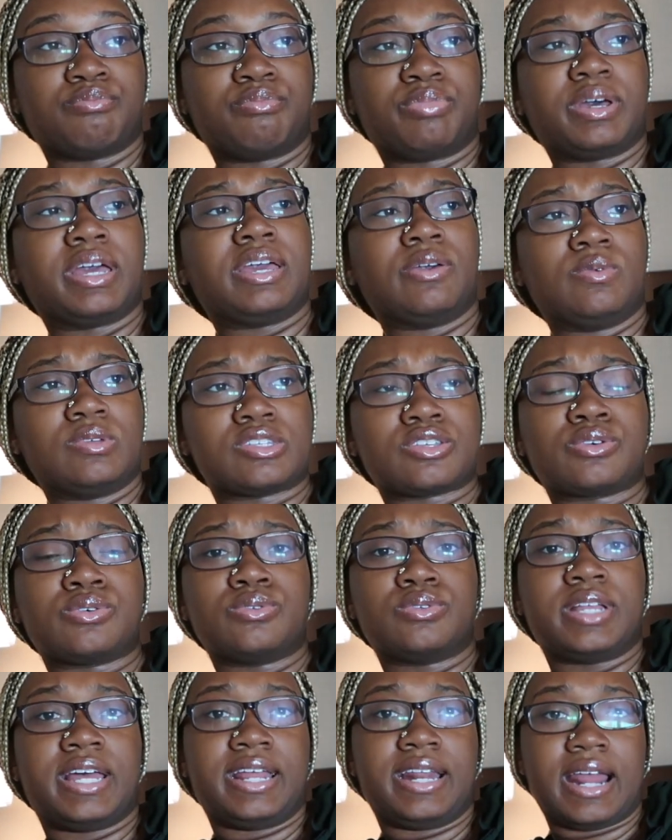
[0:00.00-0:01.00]
But it was
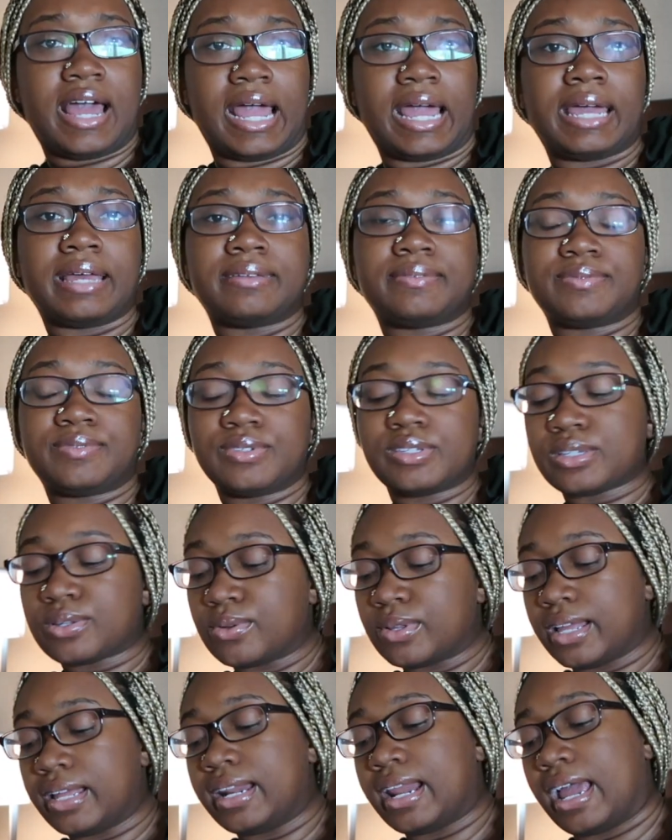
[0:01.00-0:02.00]
cool at night.
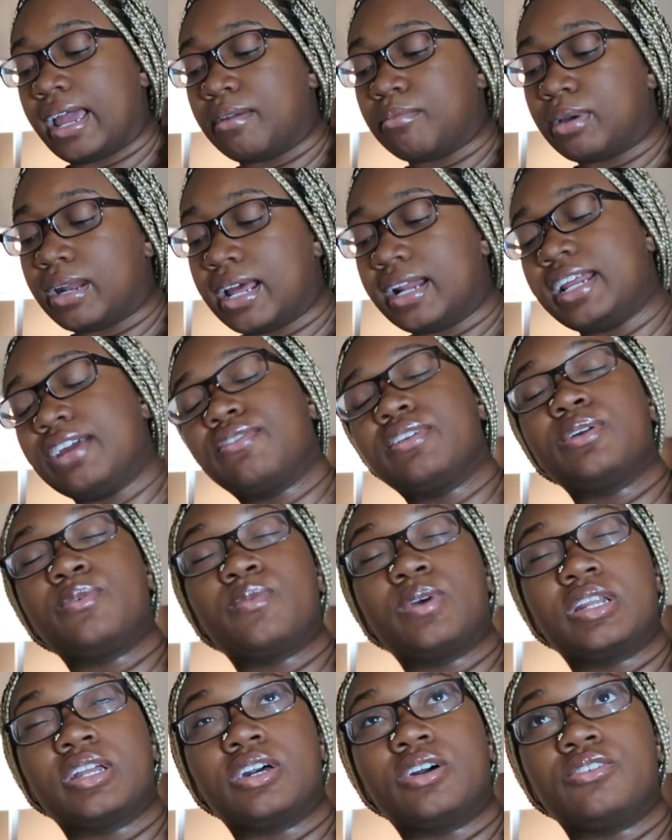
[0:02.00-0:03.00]
But I definitely
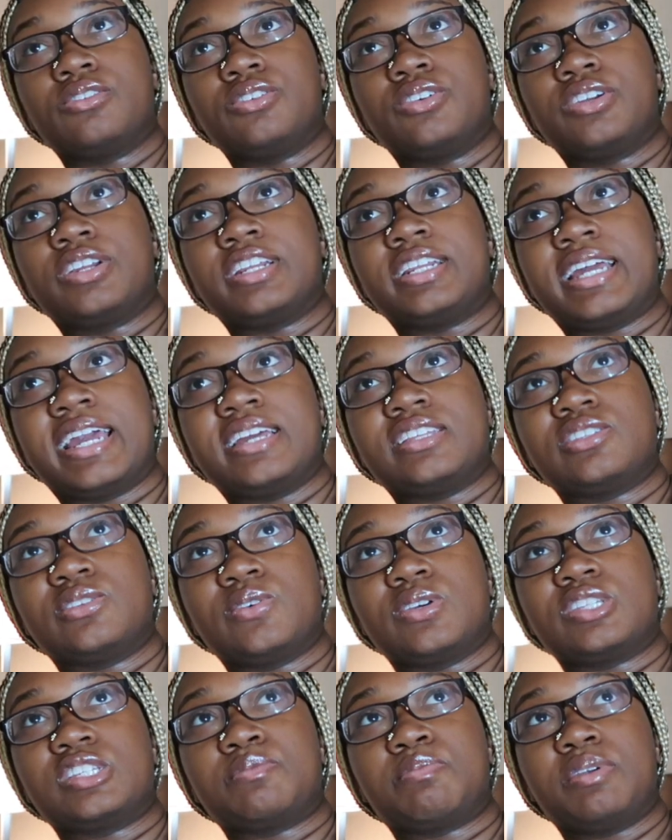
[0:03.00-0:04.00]
want to go during the day to
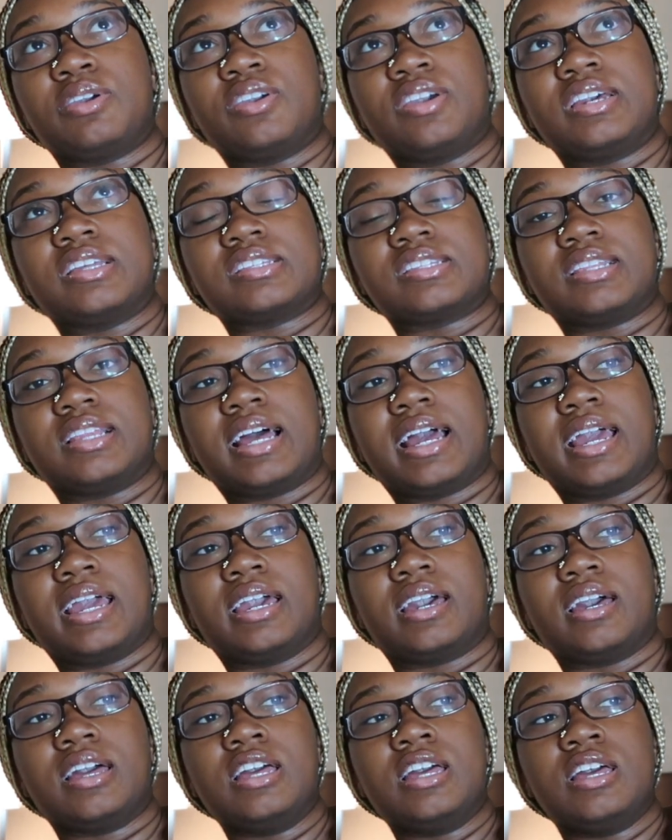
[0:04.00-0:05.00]
experience
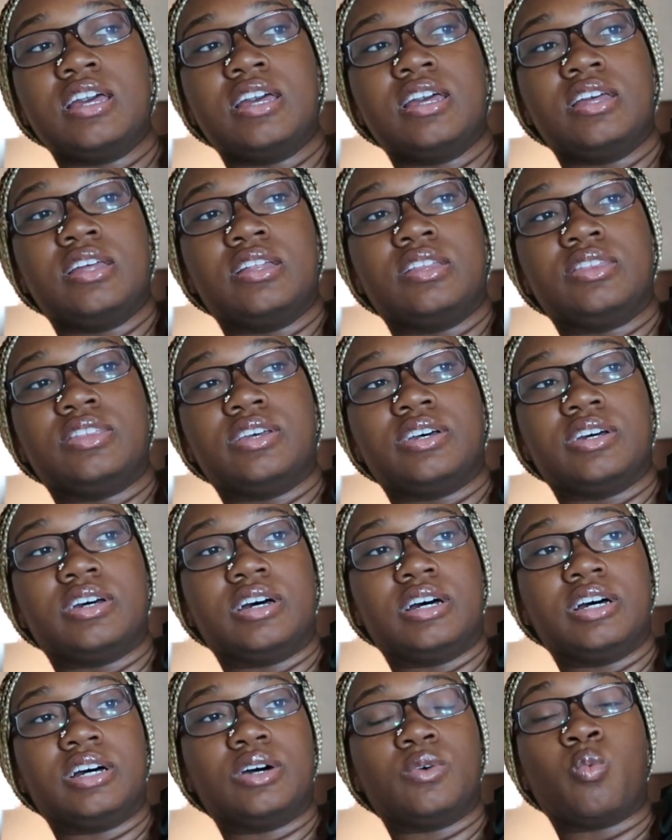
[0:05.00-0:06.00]
like
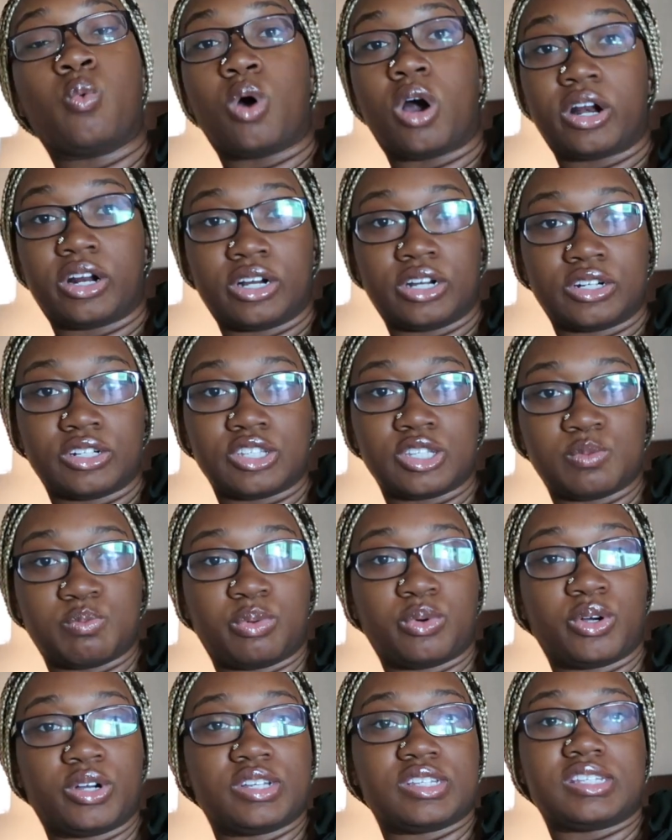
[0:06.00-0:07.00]
the water
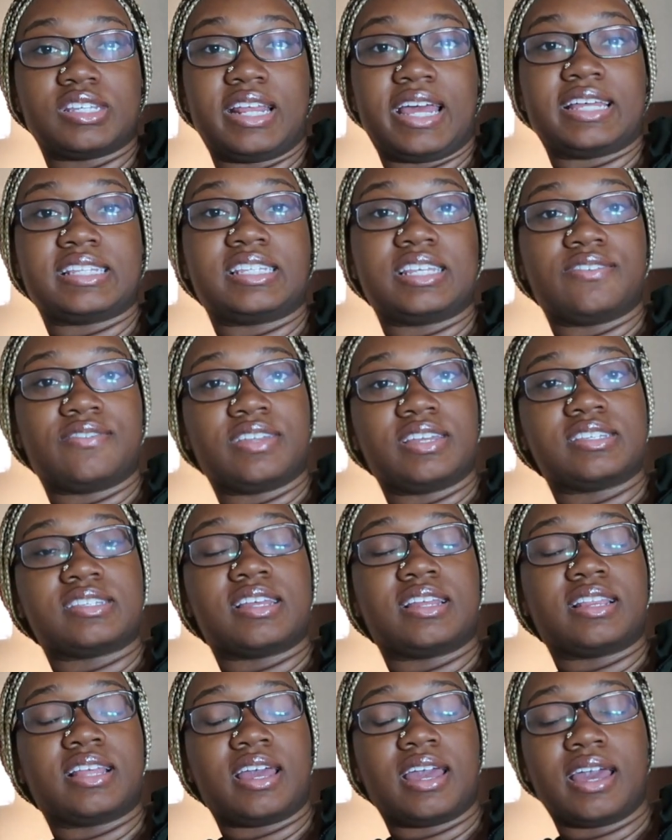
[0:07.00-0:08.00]
sports and activities
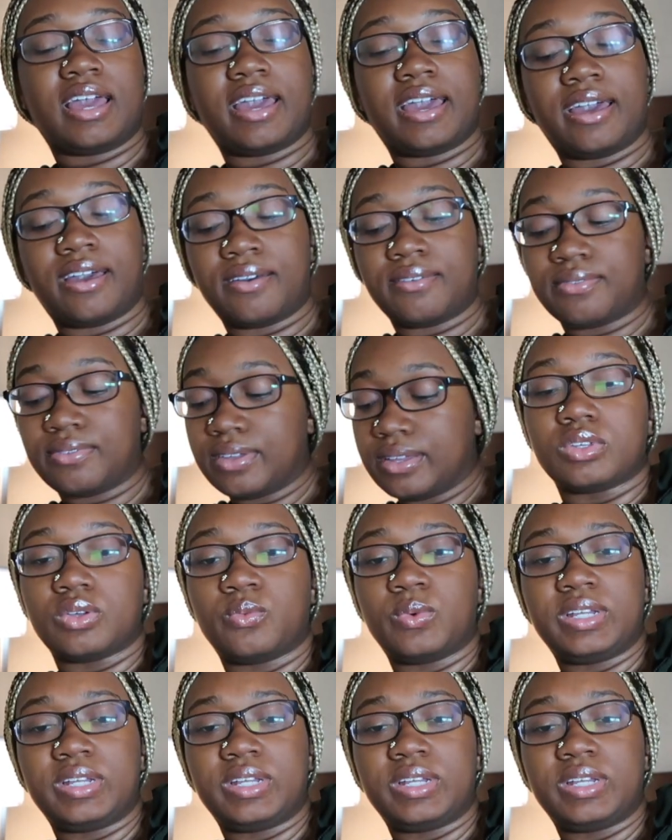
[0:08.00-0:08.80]
that they have.